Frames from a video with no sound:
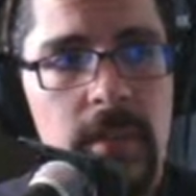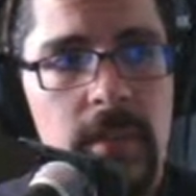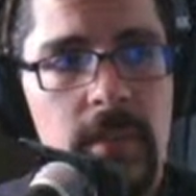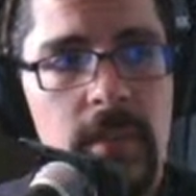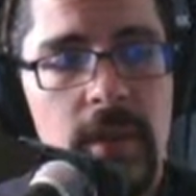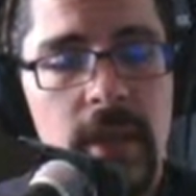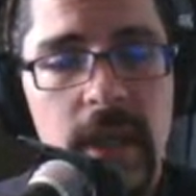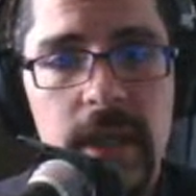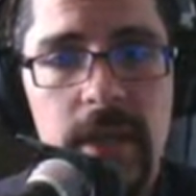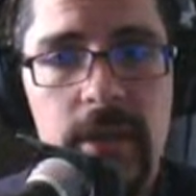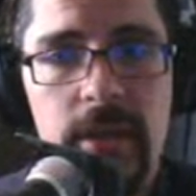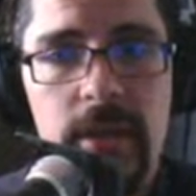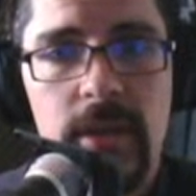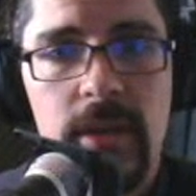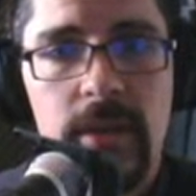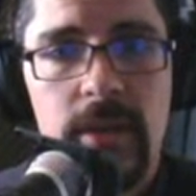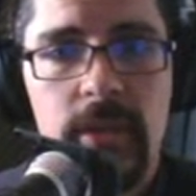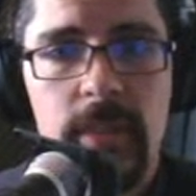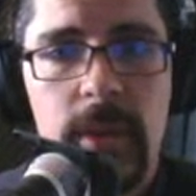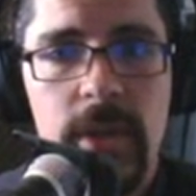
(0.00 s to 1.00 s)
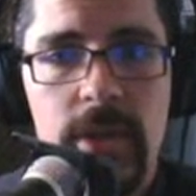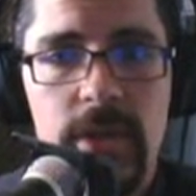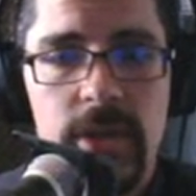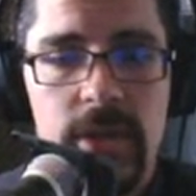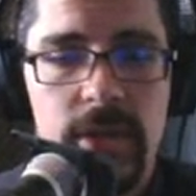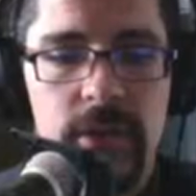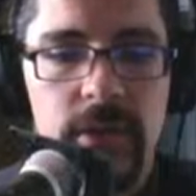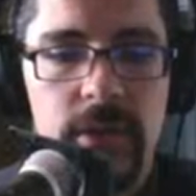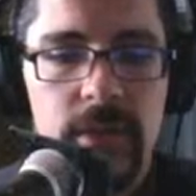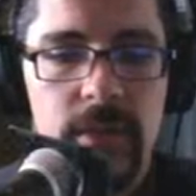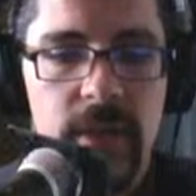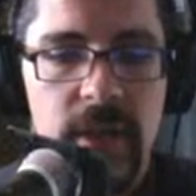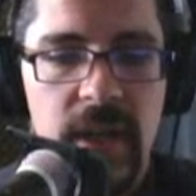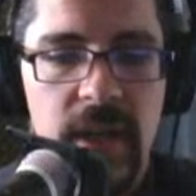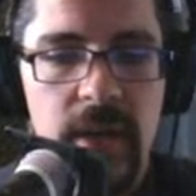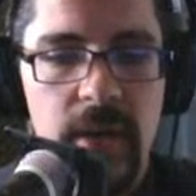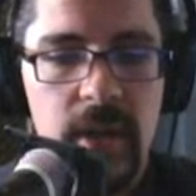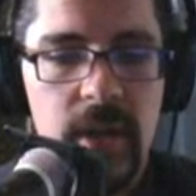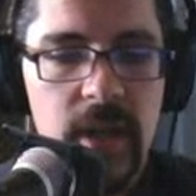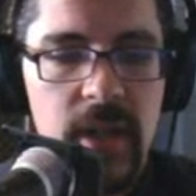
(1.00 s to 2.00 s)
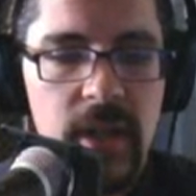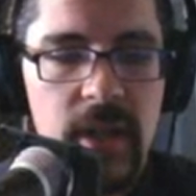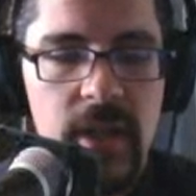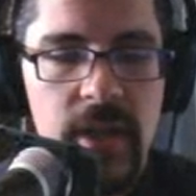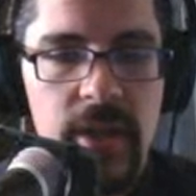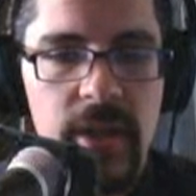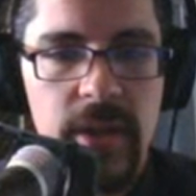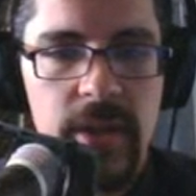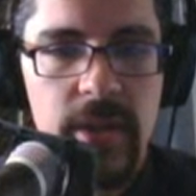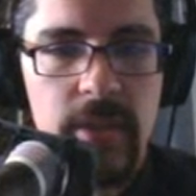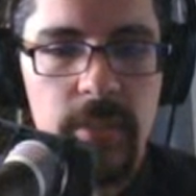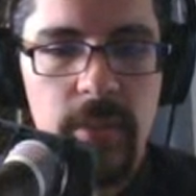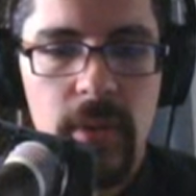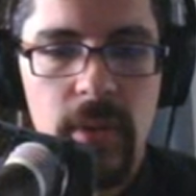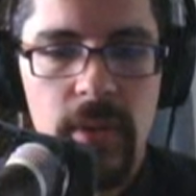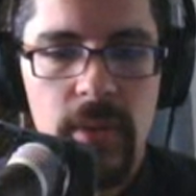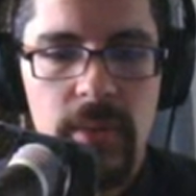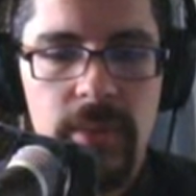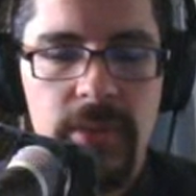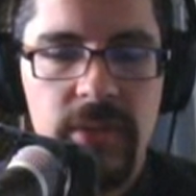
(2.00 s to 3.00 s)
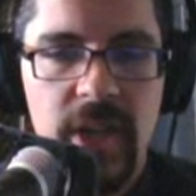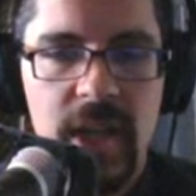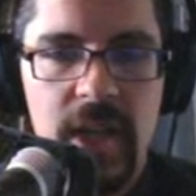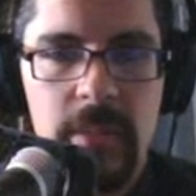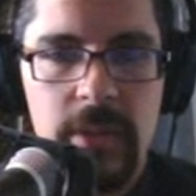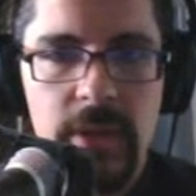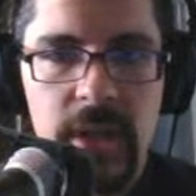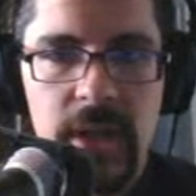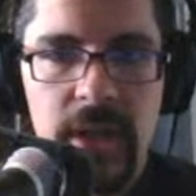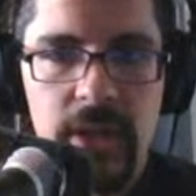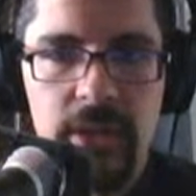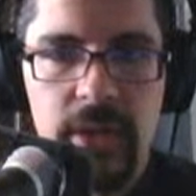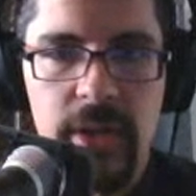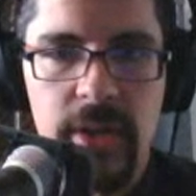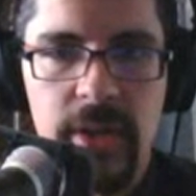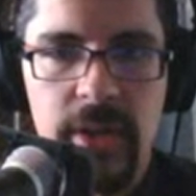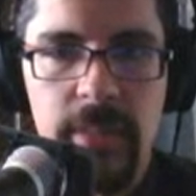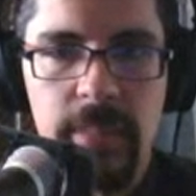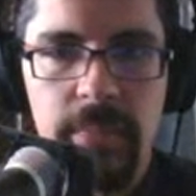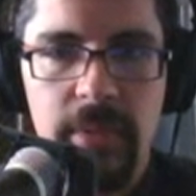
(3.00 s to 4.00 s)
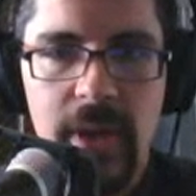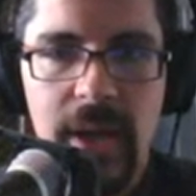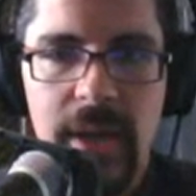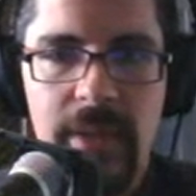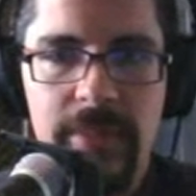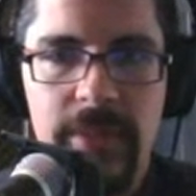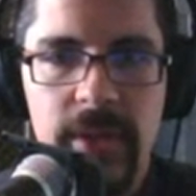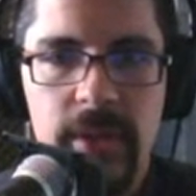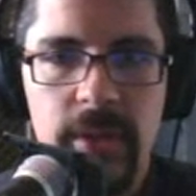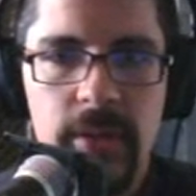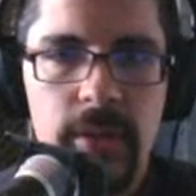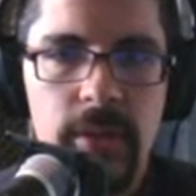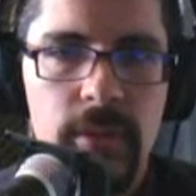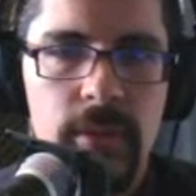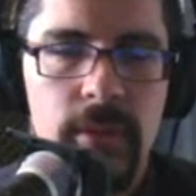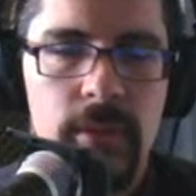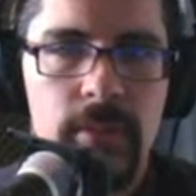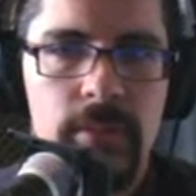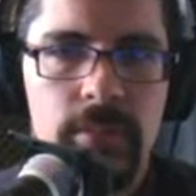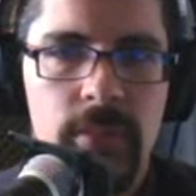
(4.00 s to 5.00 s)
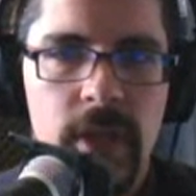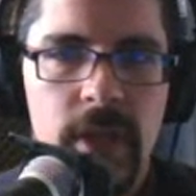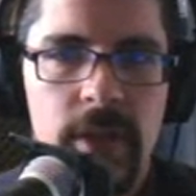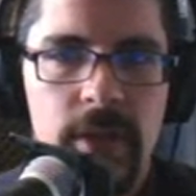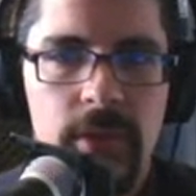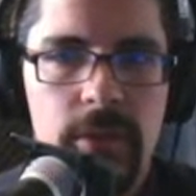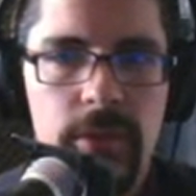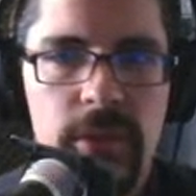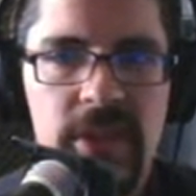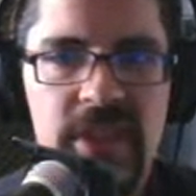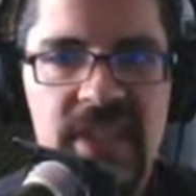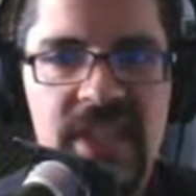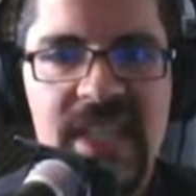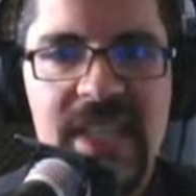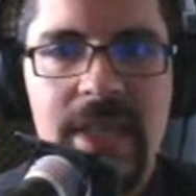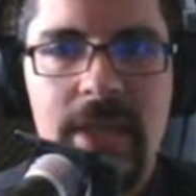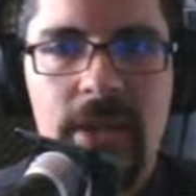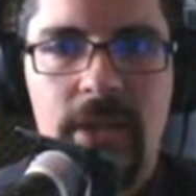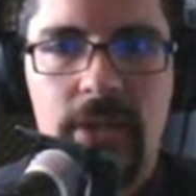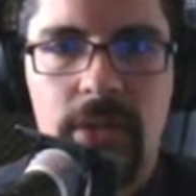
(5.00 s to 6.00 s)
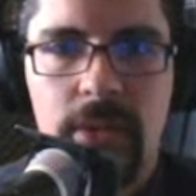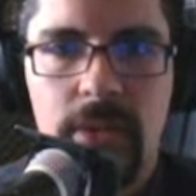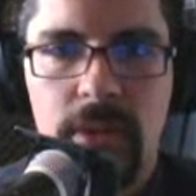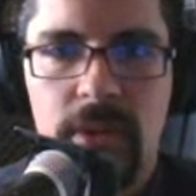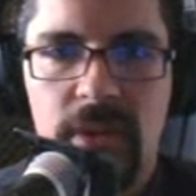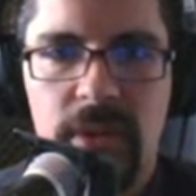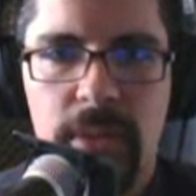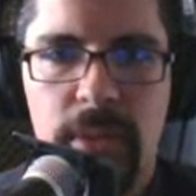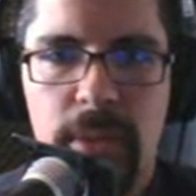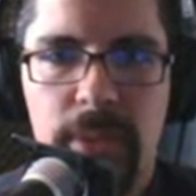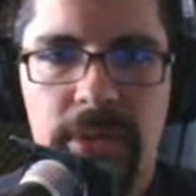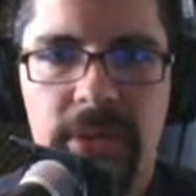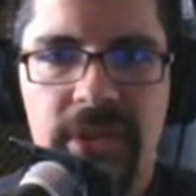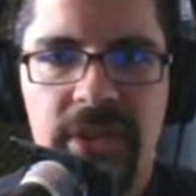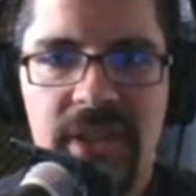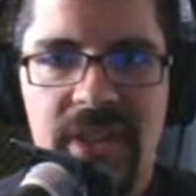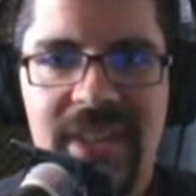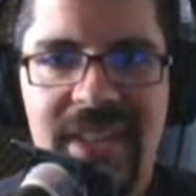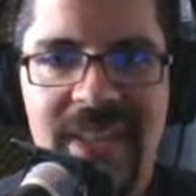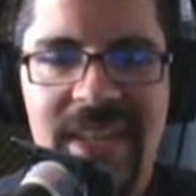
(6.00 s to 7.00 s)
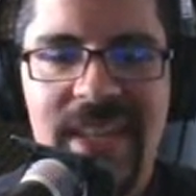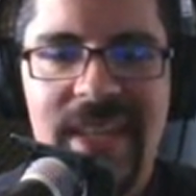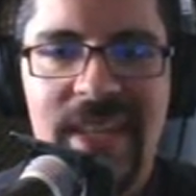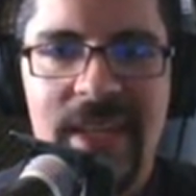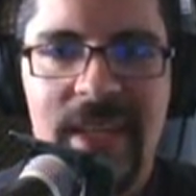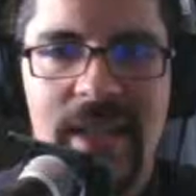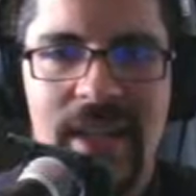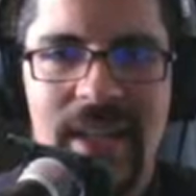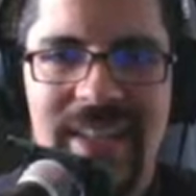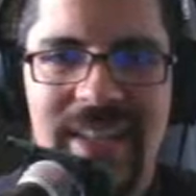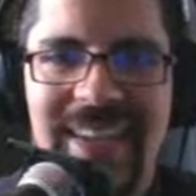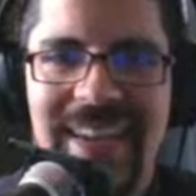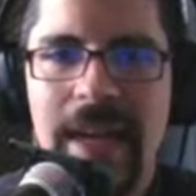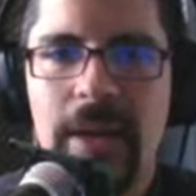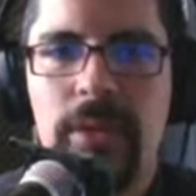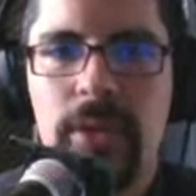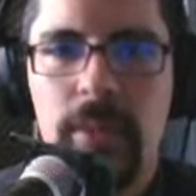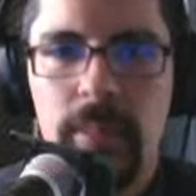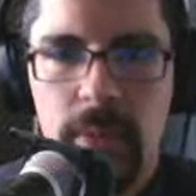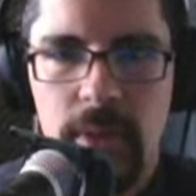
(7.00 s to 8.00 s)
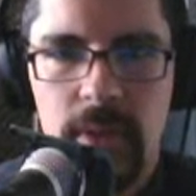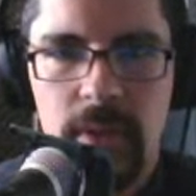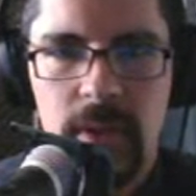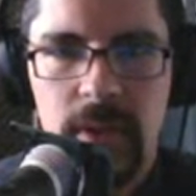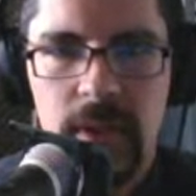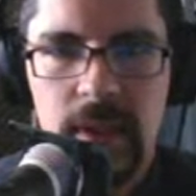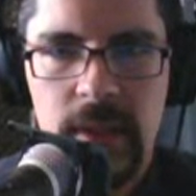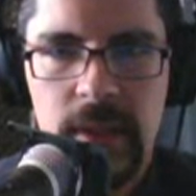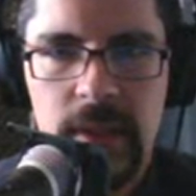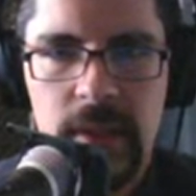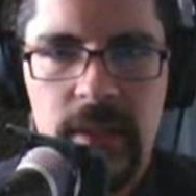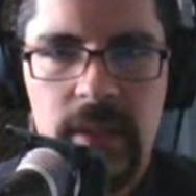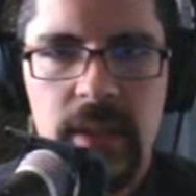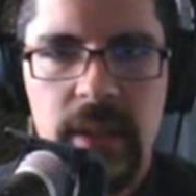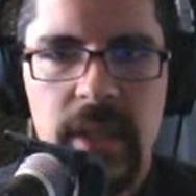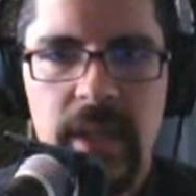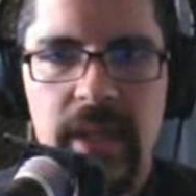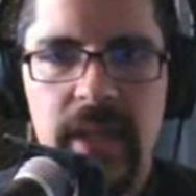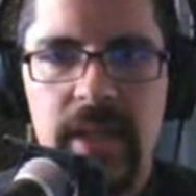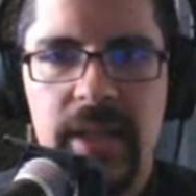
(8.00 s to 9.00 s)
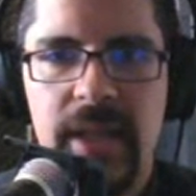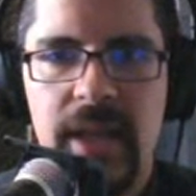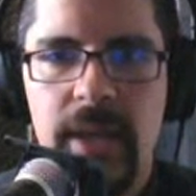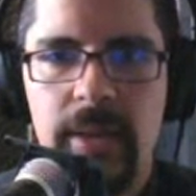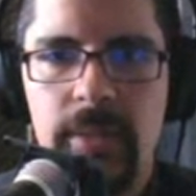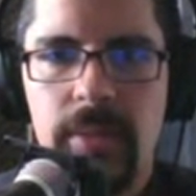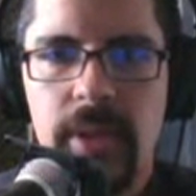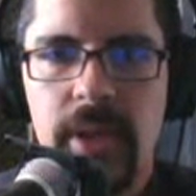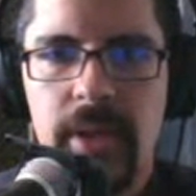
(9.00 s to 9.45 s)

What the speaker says: later, especially too, how the role of Samuel as the prophet who critiques or holds the king accountable, and how